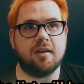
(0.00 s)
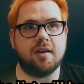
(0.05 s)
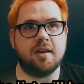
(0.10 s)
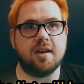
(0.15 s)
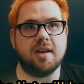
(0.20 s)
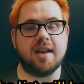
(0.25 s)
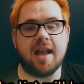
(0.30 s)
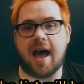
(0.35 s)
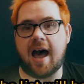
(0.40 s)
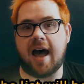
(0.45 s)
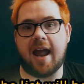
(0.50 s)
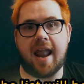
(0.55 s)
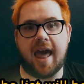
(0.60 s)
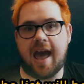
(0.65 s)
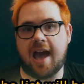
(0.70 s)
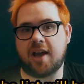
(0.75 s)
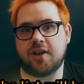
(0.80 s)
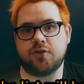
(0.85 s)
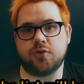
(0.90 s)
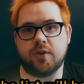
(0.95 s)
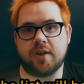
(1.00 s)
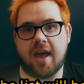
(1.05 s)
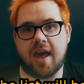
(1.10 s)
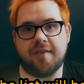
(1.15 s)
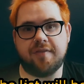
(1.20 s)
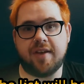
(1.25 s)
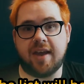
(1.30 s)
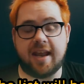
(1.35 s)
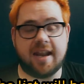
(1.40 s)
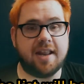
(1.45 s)
not actually
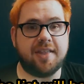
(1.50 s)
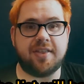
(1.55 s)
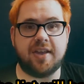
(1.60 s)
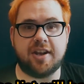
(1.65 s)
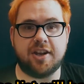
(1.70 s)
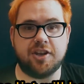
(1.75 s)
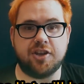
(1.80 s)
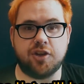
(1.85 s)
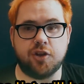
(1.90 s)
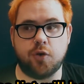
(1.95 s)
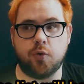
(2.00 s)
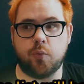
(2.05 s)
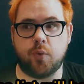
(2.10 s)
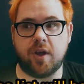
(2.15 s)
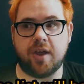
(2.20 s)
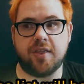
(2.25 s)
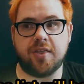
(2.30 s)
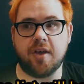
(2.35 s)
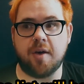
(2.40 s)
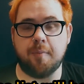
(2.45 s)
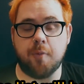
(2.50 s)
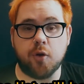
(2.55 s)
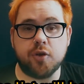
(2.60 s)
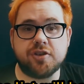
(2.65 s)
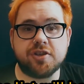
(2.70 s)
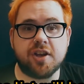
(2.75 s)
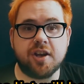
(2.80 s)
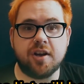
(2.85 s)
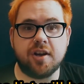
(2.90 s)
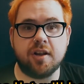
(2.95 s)
having anything to do with
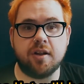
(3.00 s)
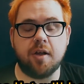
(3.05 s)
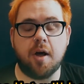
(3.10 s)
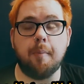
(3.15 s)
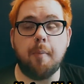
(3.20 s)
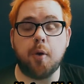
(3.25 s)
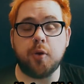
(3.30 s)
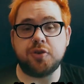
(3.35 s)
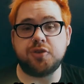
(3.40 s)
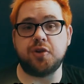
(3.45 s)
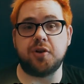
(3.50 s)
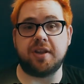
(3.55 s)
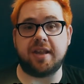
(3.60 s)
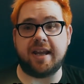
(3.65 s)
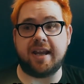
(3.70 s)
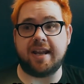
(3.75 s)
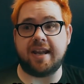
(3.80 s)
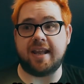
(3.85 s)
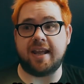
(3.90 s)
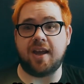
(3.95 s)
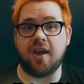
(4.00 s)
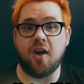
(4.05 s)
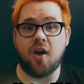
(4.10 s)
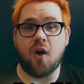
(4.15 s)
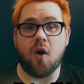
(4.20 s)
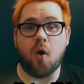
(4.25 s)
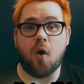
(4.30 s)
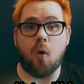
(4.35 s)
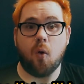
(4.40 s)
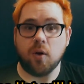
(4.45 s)
emotional emotional eating
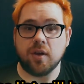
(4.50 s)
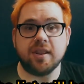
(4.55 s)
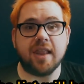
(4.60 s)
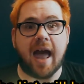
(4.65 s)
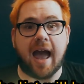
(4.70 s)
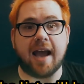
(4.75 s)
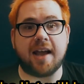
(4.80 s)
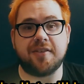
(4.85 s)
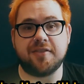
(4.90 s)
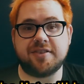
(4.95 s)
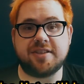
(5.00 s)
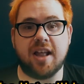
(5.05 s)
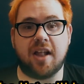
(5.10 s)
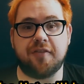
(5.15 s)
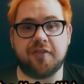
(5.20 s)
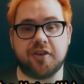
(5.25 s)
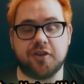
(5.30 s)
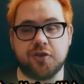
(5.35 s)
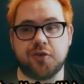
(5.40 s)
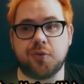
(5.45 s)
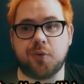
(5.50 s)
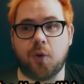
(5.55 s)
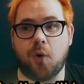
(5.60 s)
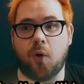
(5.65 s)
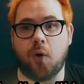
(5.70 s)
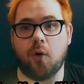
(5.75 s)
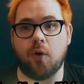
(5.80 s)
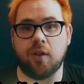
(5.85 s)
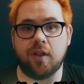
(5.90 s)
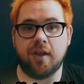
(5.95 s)
or lack of
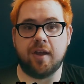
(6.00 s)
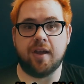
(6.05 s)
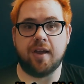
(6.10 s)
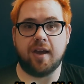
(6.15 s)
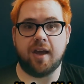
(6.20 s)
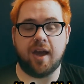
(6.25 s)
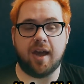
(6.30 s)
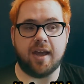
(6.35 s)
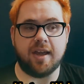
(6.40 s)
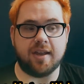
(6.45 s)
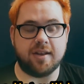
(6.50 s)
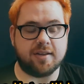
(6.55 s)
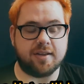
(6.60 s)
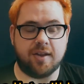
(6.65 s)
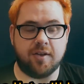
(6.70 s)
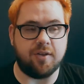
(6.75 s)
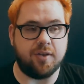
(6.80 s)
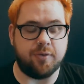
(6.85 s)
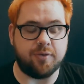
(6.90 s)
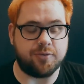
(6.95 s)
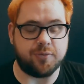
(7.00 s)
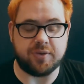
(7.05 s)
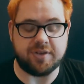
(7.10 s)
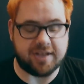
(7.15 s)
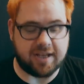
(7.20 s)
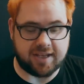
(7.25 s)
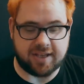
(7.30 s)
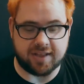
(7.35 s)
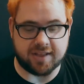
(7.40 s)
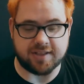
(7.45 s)
self-control. It, it was
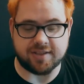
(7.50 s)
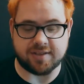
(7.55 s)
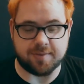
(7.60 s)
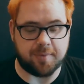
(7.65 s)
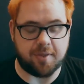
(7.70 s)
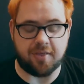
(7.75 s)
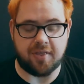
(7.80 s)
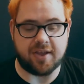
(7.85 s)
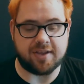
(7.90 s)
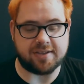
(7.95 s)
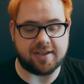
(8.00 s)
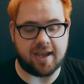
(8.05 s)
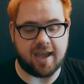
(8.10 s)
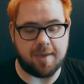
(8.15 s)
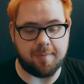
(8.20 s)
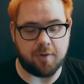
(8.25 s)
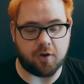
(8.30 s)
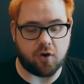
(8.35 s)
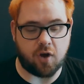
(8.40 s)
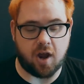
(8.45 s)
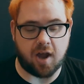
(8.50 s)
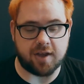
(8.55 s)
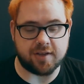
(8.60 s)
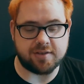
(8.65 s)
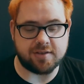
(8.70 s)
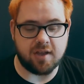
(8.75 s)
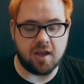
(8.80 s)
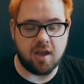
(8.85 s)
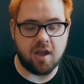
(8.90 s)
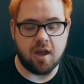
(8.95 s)
ridiculous, some of the things I came
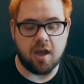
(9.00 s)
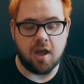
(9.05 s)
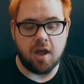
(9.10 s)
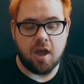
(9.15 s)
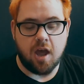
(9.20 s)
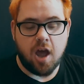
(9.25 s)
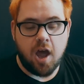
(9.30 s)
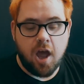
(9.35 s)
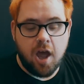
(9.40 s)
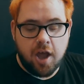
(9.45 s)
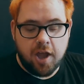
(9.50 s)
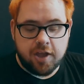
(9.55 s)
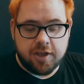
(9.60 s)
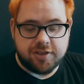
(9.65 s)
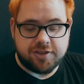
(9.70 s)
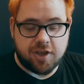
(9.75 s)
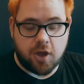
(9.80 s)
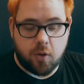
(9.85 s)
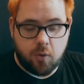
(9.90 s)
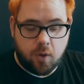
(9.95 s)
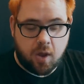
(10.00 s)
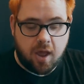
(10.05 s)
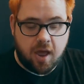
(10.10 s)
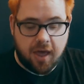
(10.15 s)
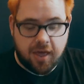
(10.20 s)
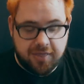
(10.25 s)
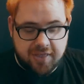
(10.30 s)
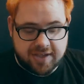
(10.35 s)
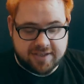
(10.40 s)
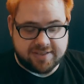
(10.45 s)
across. So
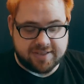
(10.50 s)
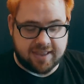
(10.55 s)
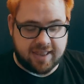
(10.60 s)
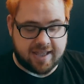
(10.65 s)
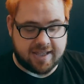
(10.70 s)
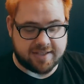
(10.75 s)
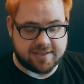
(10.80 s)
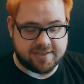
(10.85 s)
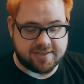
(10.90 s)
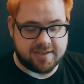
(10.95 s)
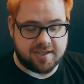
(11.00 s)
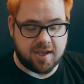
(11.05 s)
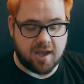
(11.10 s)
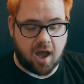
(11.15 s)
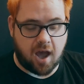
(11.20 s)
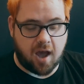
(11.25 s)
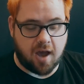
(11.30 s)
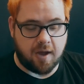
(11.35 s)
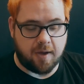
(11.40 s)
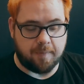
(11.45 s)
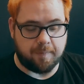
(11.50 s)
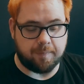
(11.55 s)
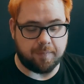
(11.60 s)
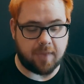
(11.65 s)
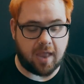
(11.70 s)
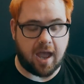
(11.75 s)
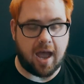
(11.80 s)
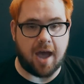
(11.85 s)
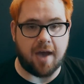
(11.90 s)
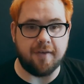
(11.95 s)
this list,
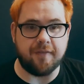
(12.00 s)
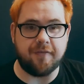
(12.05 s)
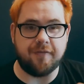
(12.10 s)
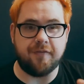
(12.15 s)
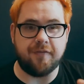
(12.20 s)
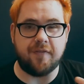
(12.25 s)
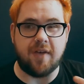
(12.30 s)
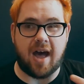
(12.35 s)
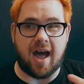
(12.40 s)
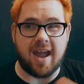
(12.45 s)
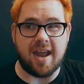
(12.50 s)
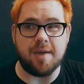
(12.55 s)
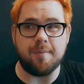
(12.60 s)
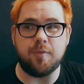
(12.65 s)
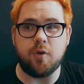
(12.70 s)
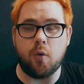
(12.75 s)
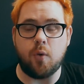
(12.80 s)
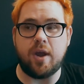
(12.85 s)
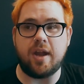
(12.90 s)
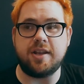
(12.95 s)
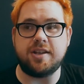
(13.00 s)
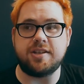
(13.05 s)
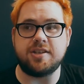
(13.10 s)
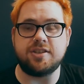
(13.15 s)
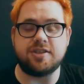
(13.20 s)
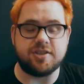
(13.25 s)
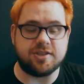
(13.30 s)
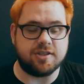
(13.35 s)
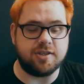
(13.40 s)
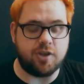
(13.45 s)
um, I am going to
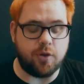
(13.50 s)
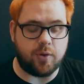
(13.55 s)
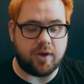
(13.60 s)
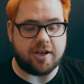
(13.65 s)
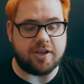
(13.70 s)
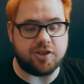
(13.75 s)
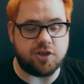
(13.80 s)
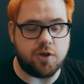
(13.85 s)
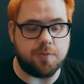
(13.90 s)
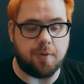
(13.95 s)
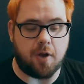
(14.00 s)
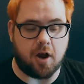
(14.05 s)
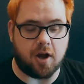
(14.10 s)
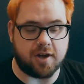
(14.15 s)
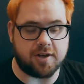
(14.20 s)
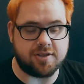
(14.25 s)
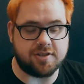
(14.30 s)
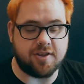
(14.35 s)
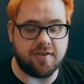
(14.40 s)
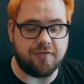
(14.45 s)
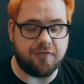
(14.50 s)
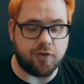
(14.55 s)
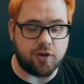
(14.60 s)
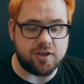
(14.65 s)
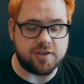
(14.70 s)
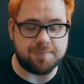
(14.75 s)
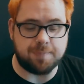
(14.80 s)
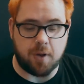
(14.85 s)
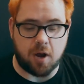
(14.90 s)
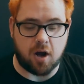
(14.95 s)
do it in two parts. The
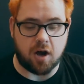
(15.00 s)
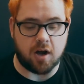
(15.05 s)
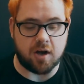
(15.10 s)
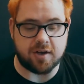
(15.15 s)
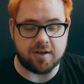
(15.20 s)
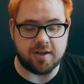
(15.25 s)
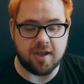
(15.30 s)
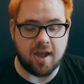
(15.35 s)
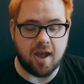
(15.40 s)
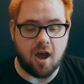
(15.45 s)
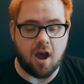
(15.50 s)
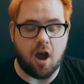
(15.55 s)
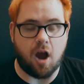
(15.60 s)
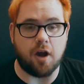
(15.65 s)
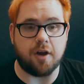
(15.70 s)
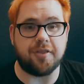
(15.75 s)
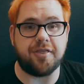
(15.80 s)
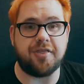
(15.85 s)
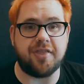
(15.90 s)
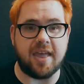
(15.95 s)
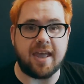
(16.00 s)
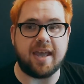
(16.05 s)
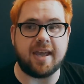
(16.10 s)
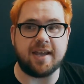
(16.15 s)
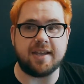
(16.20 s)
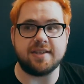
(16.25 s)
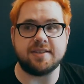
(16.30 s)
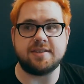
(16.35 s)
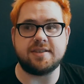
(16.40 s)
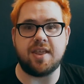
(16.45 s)
first part are
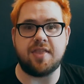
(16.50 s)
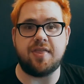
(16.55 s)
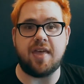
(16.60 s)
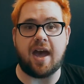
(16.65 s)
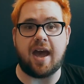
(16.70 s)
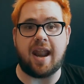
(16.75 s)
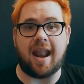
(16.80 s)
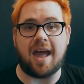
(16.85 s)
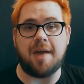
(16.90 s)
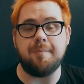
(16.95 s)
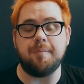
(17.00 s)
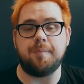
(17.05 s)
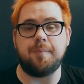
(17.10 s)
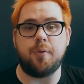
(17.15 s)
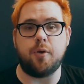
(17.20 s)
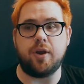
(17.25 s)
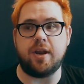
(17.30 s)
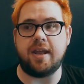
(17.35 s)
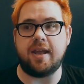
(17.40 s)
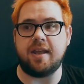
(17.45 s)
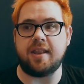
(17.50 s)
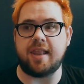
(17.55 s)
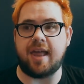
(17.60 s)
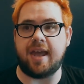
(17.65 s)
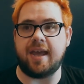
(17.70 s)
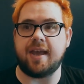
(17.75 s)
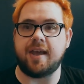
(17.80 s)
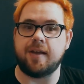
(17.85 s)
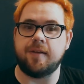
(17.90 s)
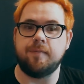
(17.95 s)
things that I'm putting
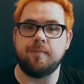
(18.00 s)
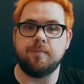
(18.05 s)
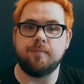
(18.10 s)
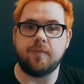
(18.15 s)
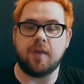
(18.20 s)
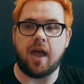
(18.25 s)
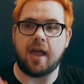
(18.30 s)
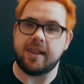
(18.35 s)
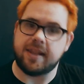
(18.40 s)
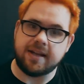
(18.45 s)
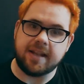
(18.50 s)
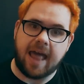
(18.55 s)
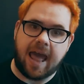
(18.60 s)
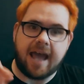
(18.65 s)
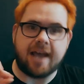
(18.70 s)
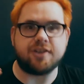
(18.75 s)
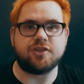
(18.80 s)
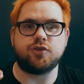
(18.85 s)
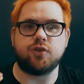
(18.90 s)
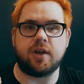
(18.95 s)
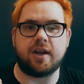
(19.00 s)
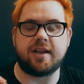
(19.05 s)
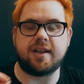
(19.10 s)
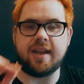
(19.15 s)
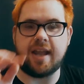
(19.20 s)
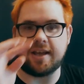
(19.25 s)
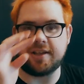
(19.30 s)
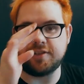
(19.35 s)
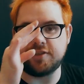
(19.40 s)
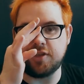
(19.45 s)
like a little asterisk
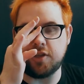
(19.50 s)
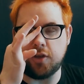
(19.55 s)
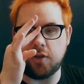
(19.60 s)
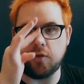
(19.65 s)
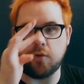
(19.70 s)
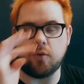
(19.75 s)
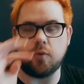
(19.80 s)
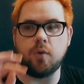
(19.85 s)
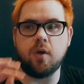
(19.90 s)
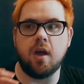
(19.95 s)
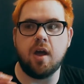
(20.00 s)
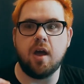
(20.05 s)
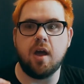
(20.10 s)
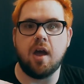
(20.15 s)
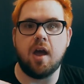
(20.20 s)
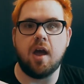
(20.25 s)
next to,